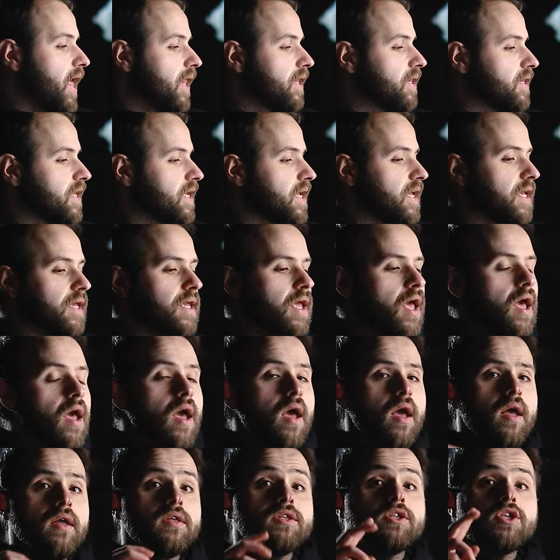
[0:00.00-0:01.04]
ending
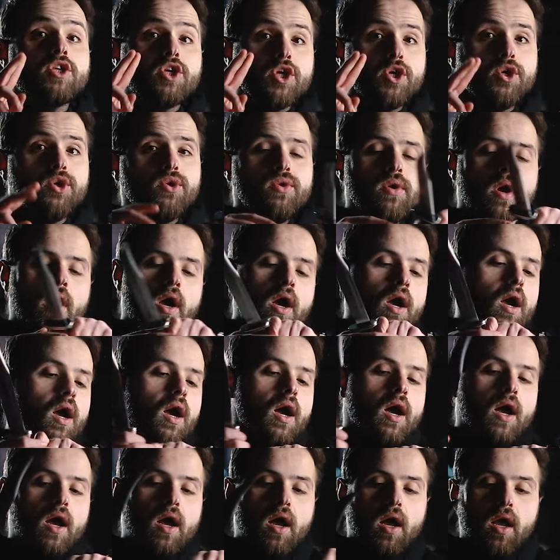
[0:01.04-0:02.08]
to
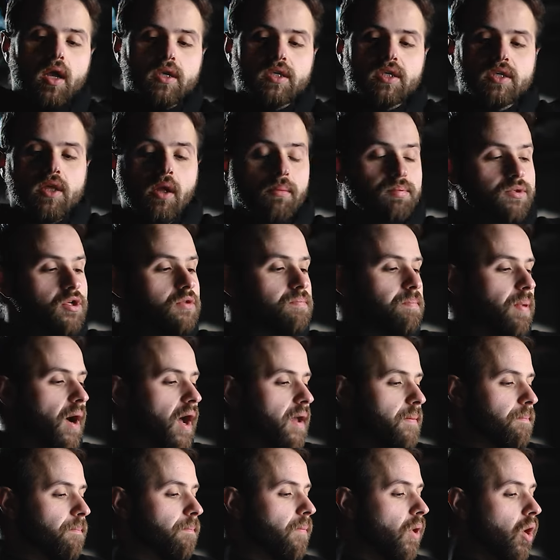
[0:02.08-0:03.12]
uh, sculpted
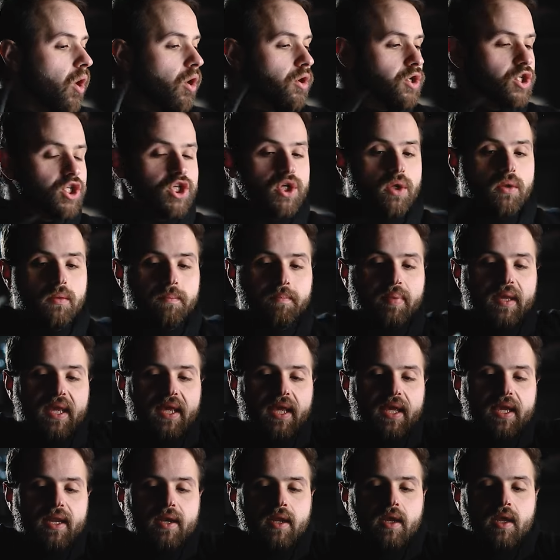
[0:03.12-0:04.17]
by Marshall
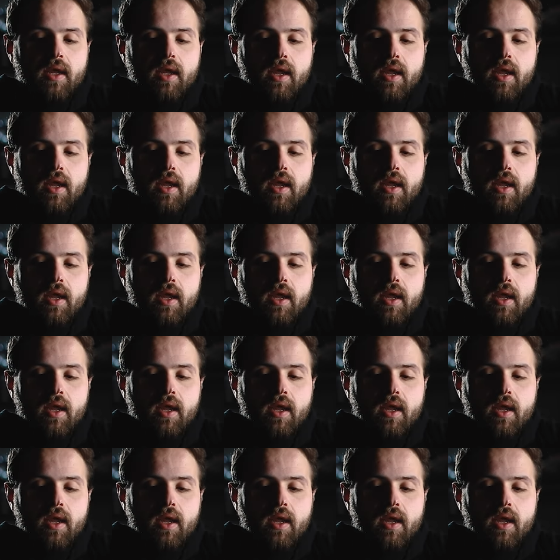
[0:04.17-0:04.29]
Bean,